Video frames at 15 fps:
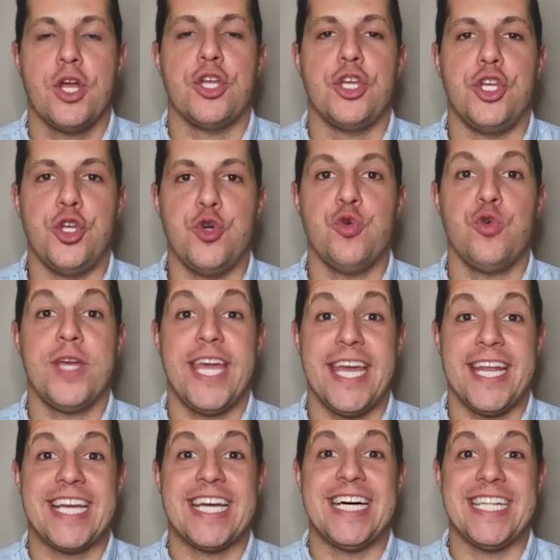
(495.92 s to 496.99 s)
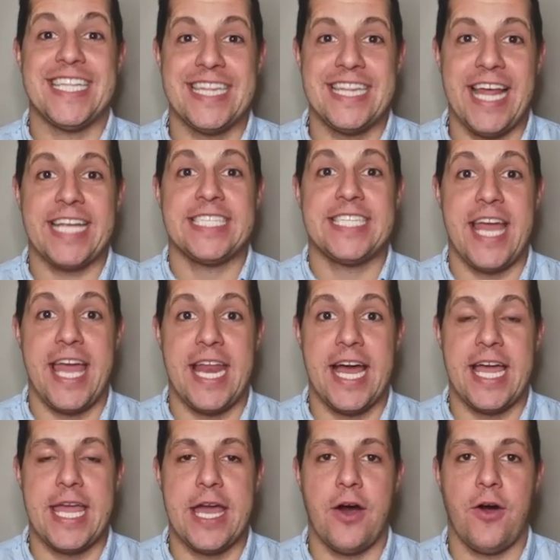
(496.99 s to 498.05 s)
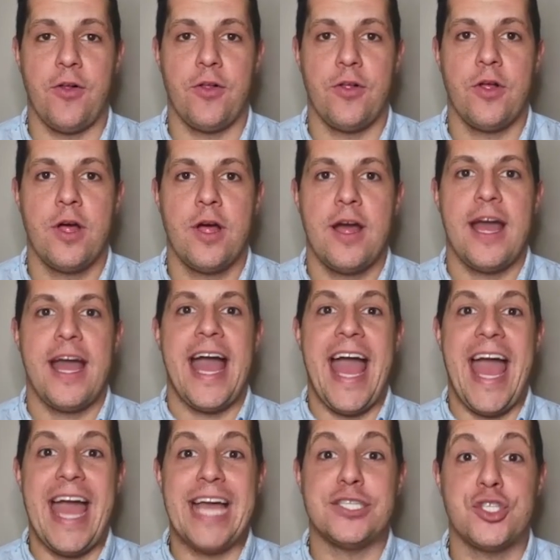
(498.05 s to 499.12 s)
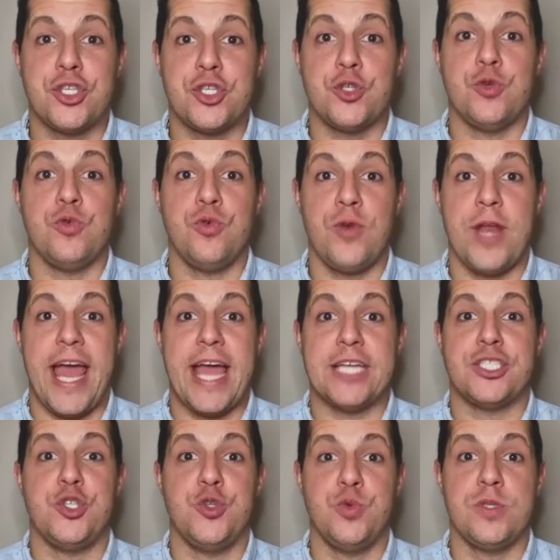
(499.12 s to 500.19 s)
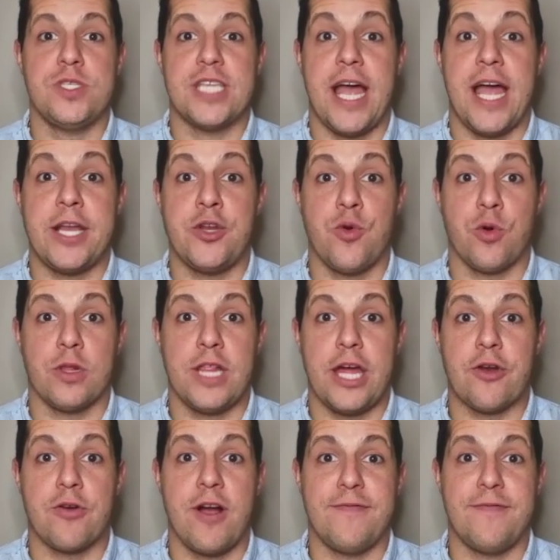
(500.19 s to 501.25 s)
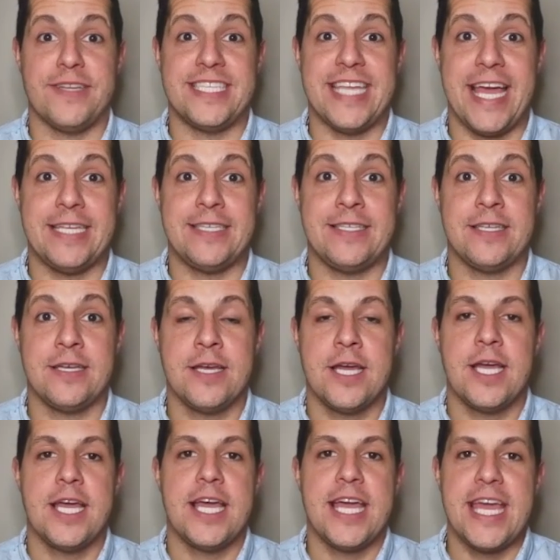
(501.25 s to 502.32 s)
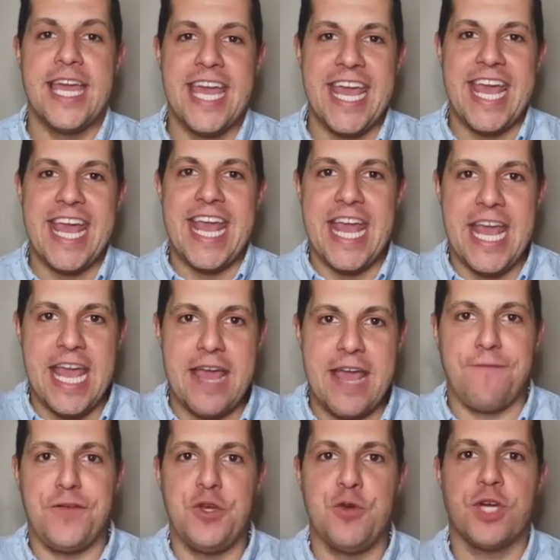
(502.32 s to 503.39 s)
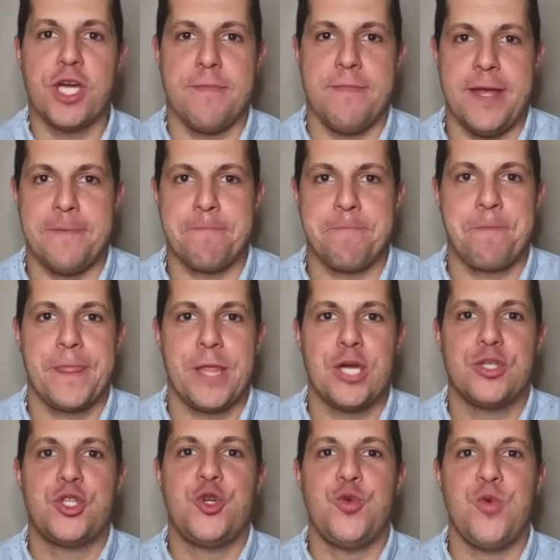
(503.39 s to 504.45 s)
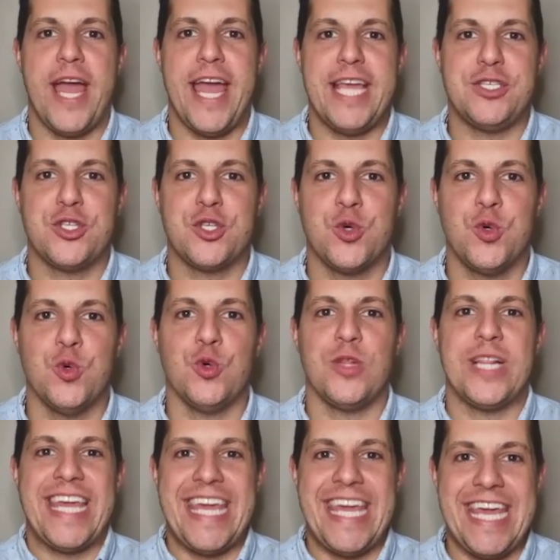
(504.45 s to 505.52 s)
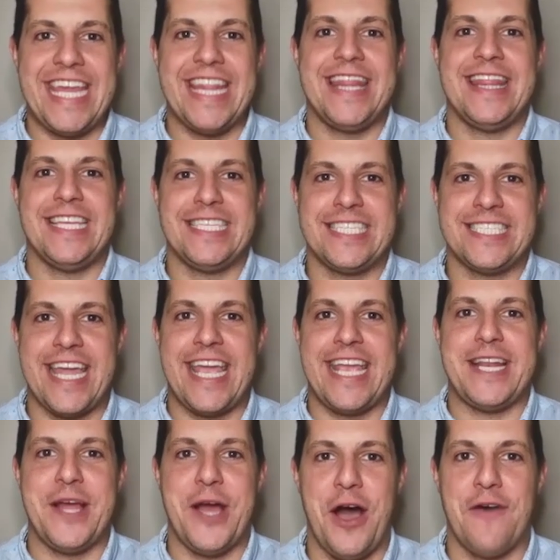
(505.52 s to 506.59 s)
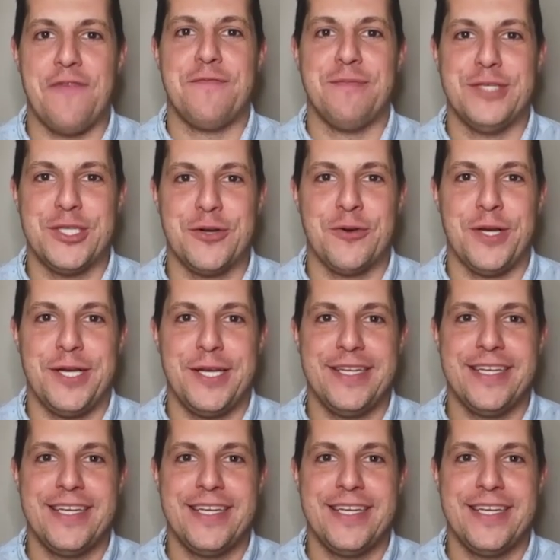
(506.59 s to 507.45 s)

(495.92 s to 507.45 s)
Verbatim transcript: you can collect NIL as soon as you sign your letter of intent if you commit to a school in the state of Missouri.